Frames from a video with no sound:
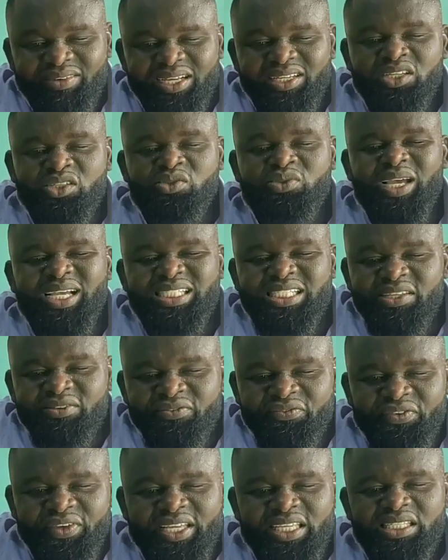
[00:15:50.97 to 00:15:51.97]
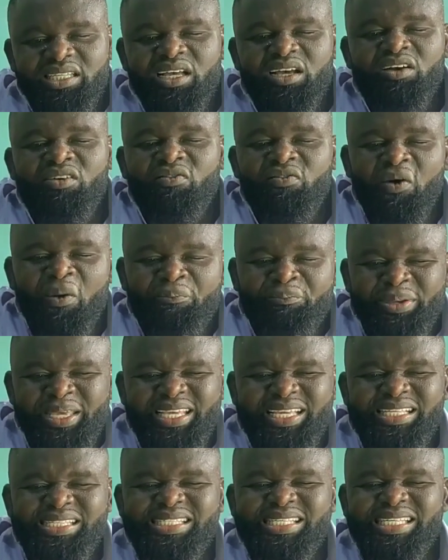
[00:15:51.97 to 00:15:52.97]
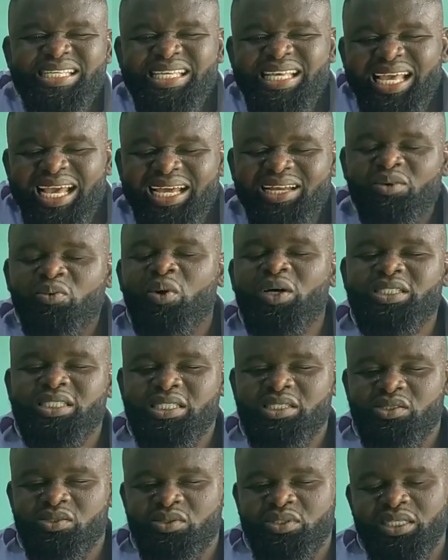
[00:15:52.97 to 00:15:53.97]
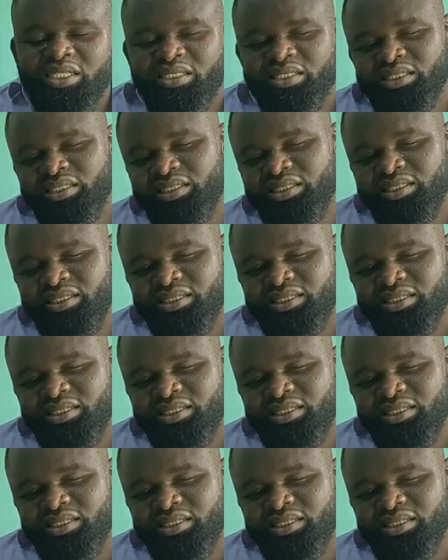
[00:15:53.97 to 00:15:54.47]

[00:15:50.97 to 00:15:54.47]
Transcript: registration fees for BEC and WASI students?